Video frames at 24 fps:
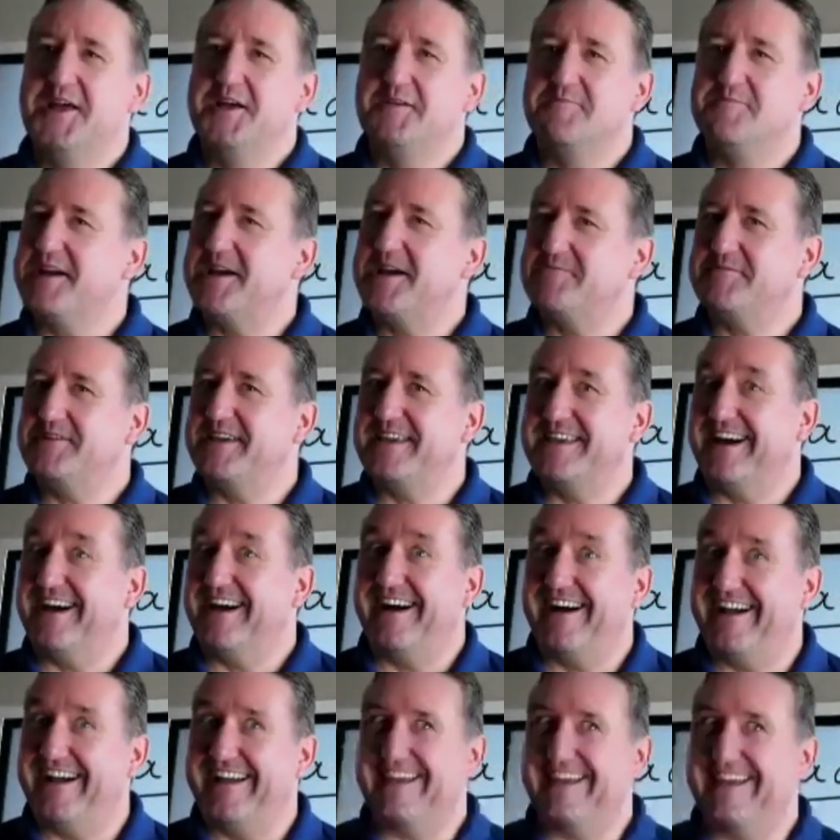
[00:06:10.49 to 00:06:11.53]
Maybe
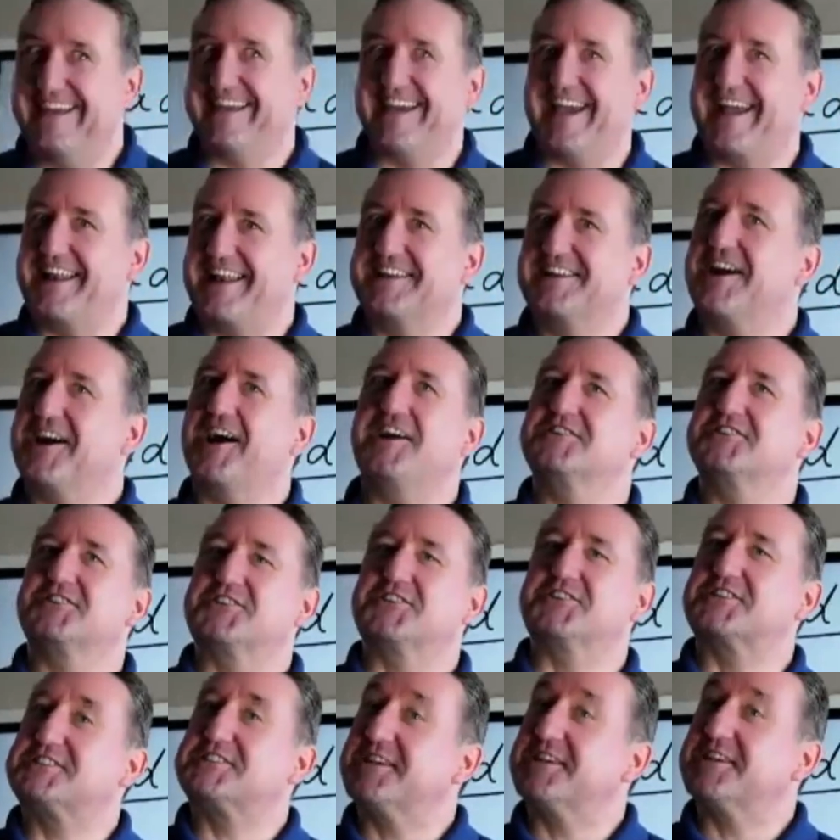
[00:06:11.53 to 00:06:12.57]
I can conjure
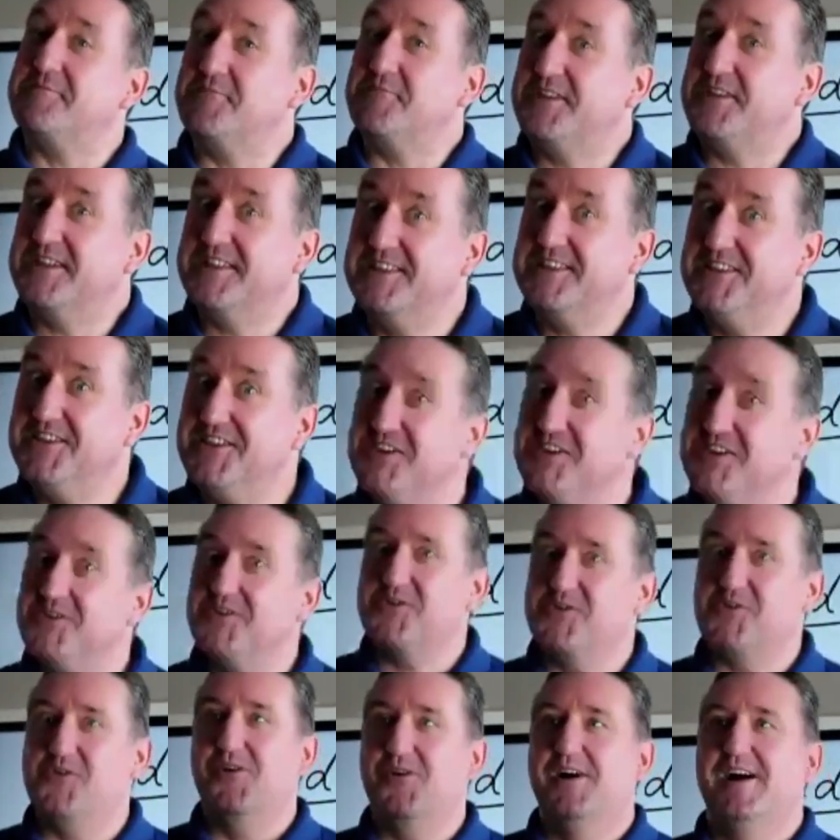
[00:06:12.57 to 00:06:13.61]
something
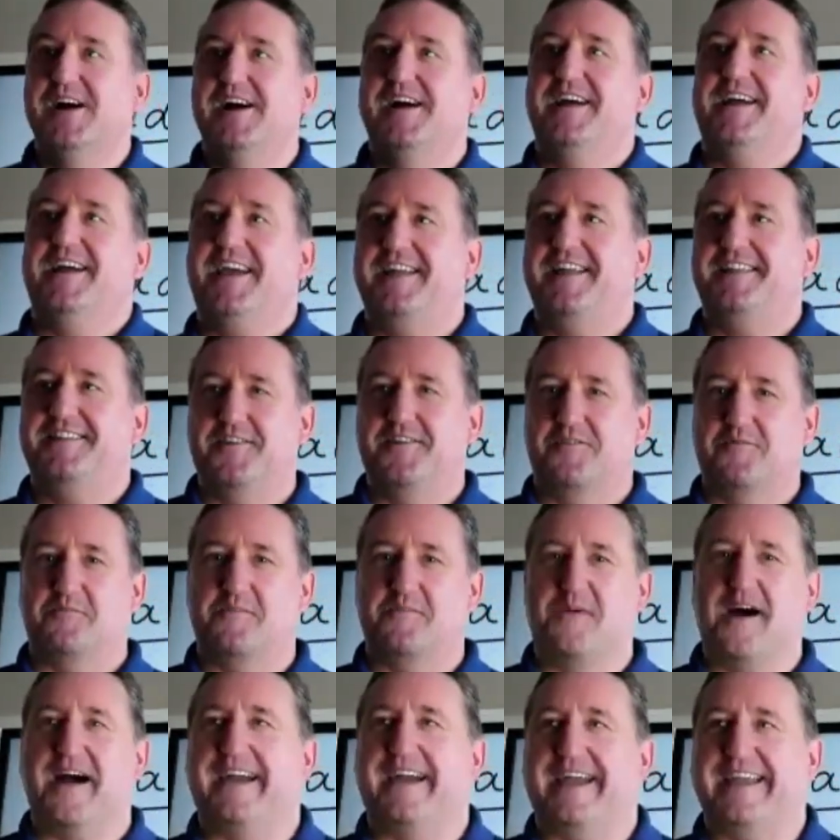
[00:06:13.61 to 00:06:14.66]
new in your
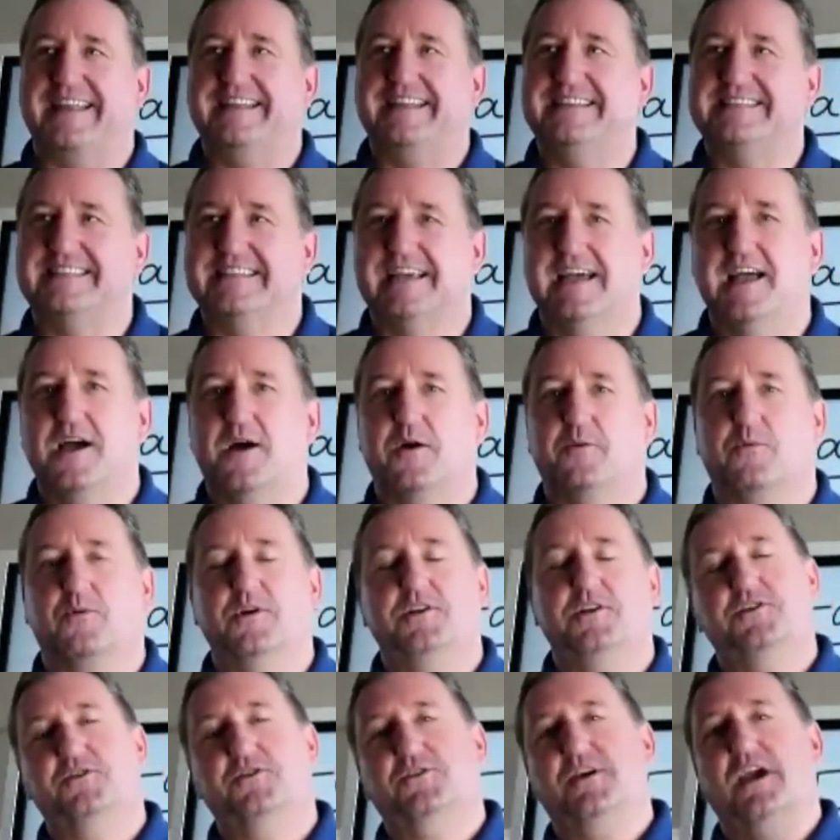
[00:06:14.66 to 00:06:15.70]
mind,
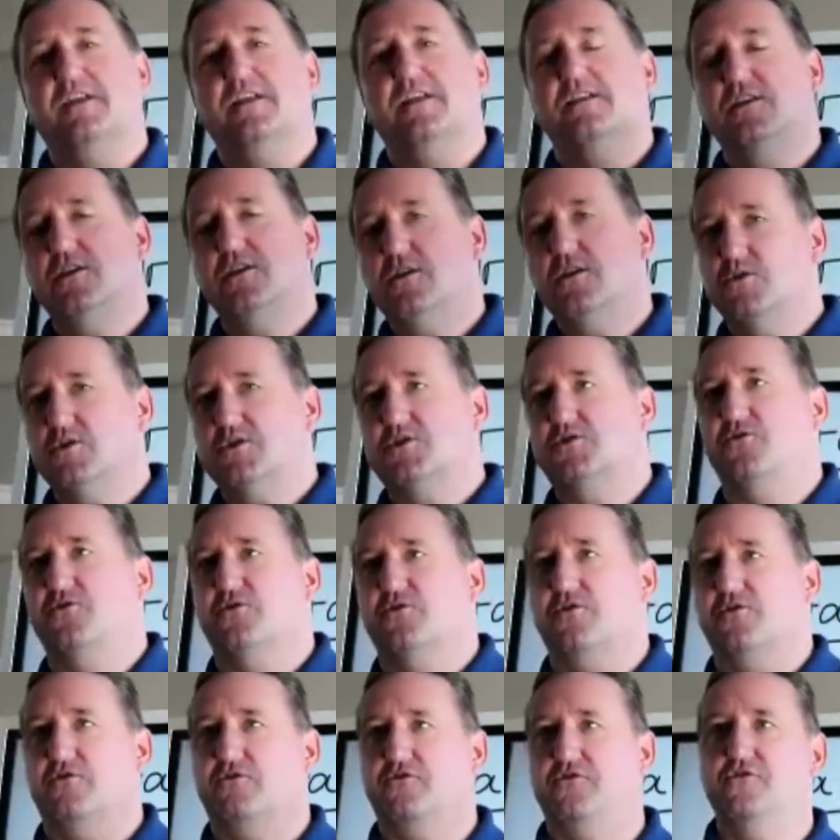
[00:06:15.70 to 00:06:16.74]
which you can use for
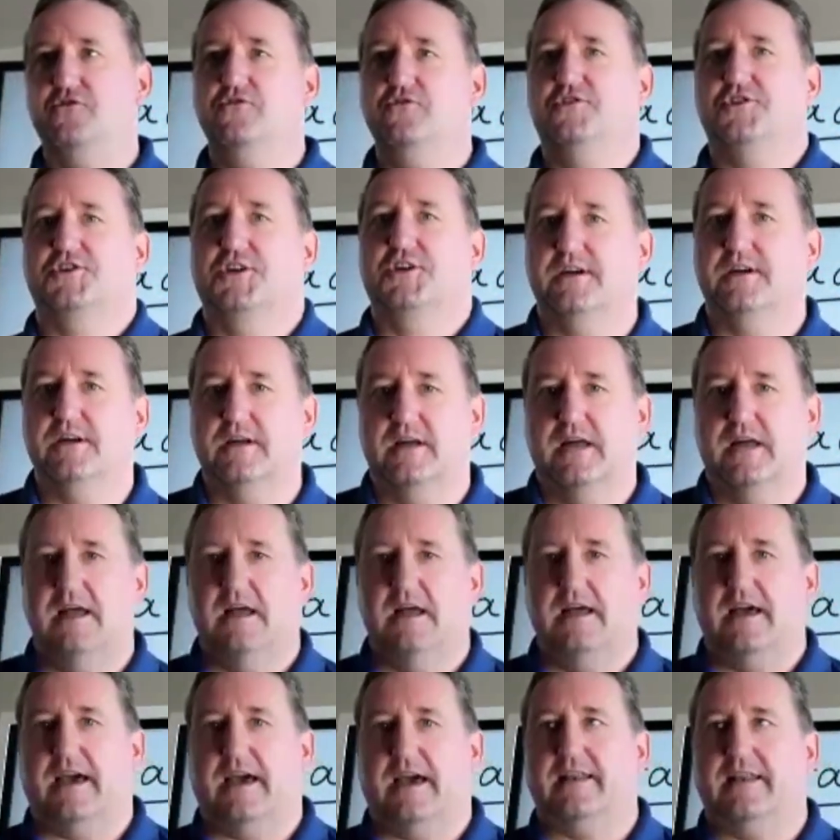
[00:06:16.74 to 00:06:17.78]
the future
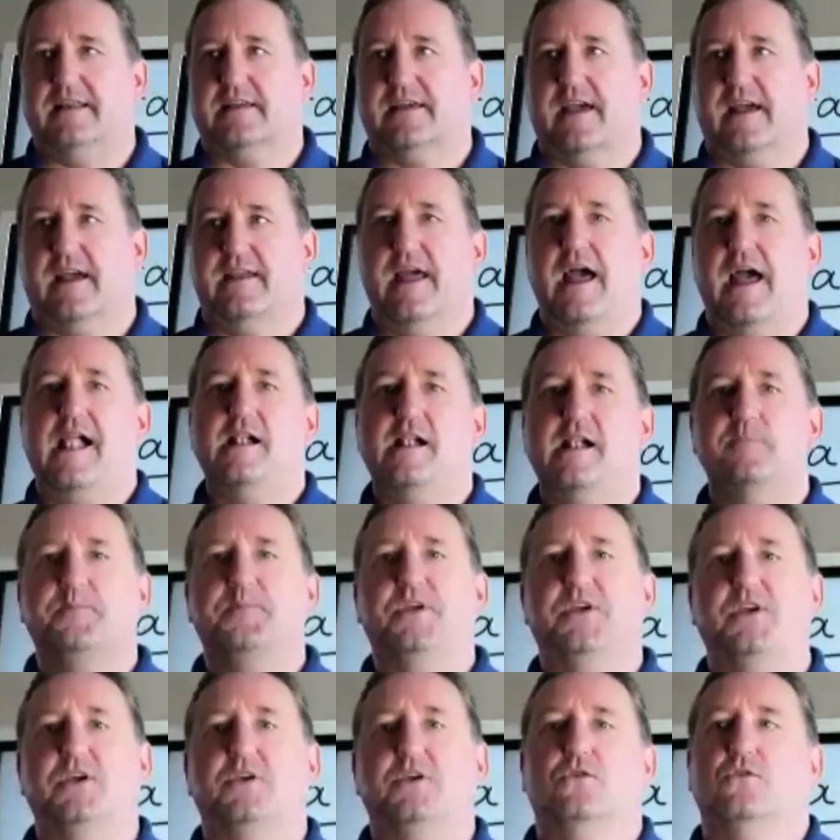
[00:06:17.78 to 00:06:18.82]
and can
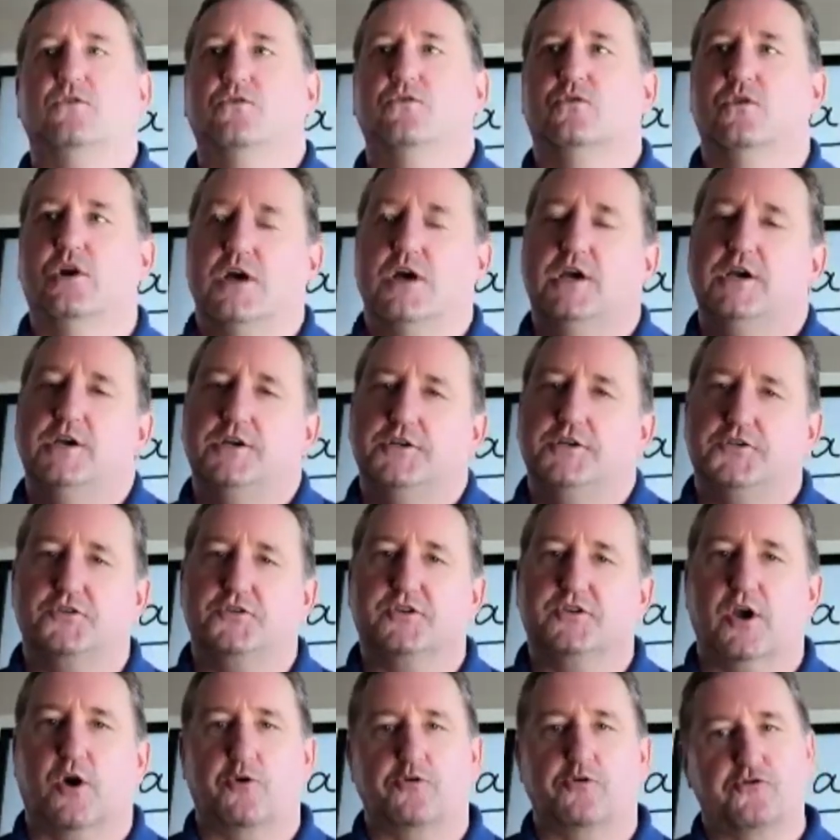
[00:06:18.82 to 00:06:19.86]
help you to
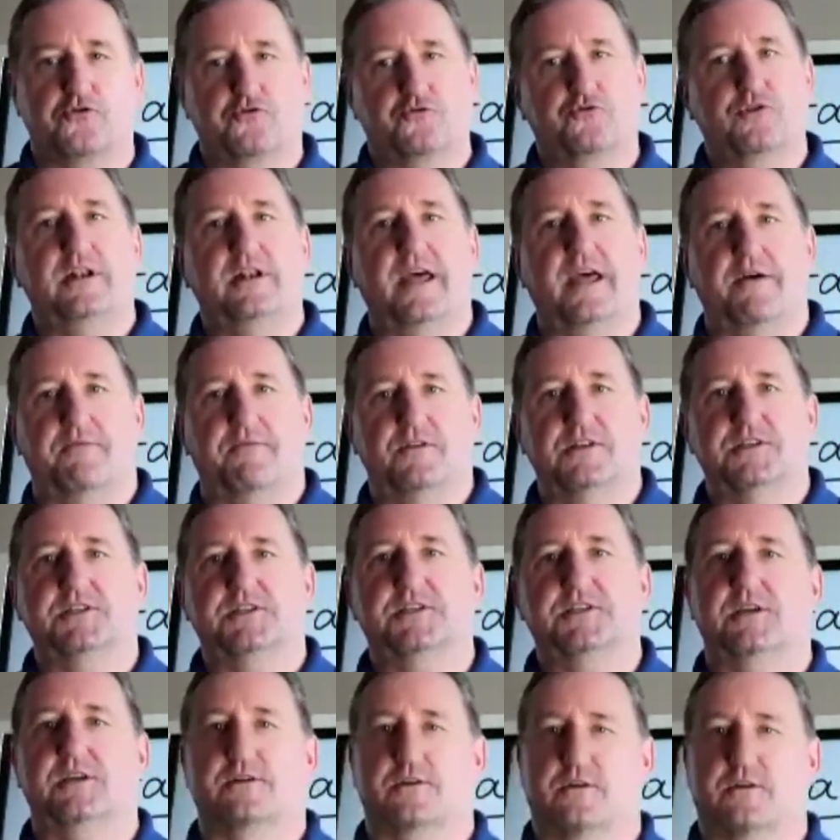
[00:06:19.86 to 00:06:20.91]
go through the levels
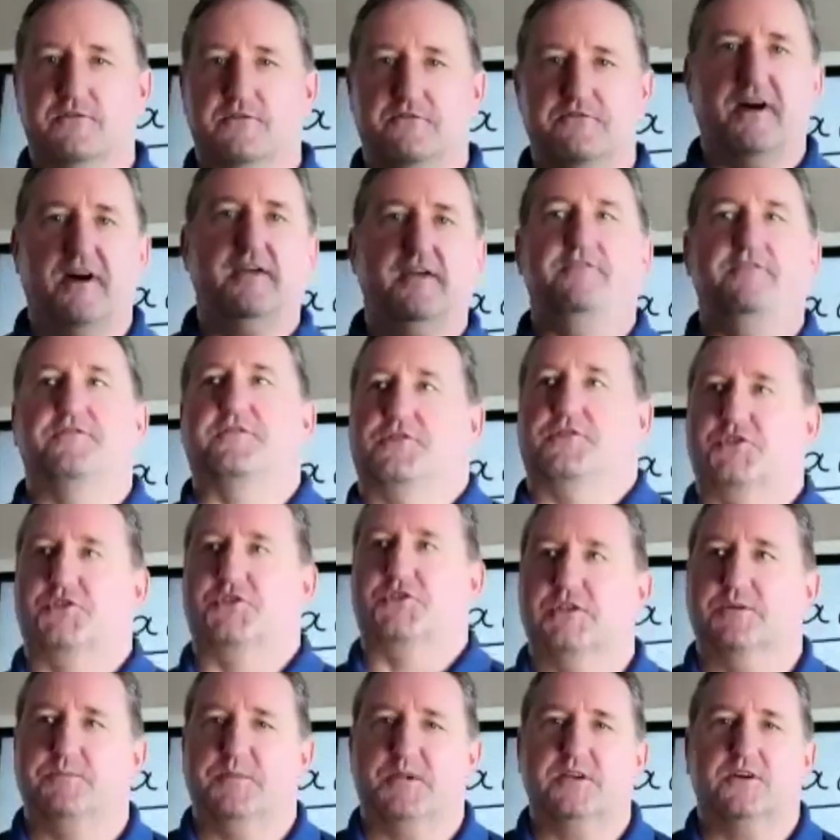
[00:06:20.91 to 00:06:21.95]
here on the
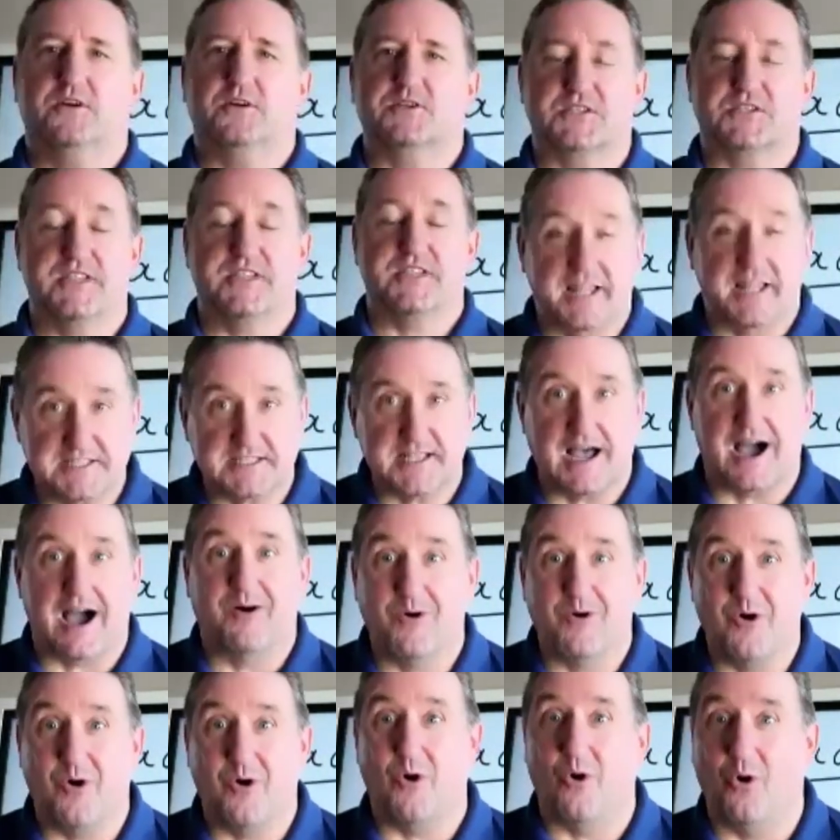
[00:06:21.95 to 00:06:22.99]
5ers, because that's our
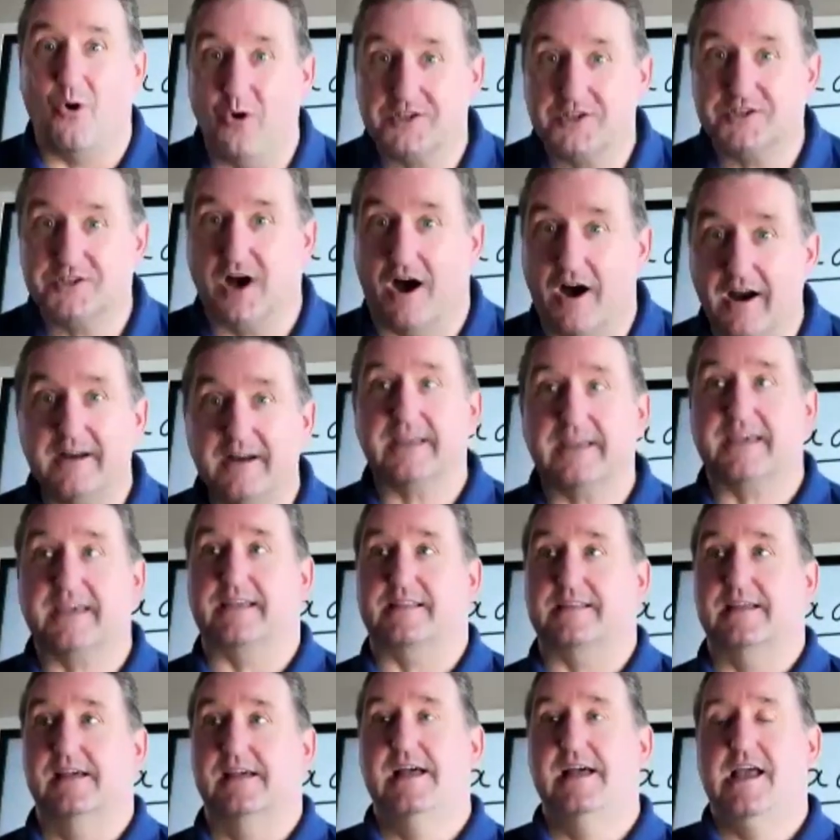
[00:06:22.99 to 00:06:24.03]
all target.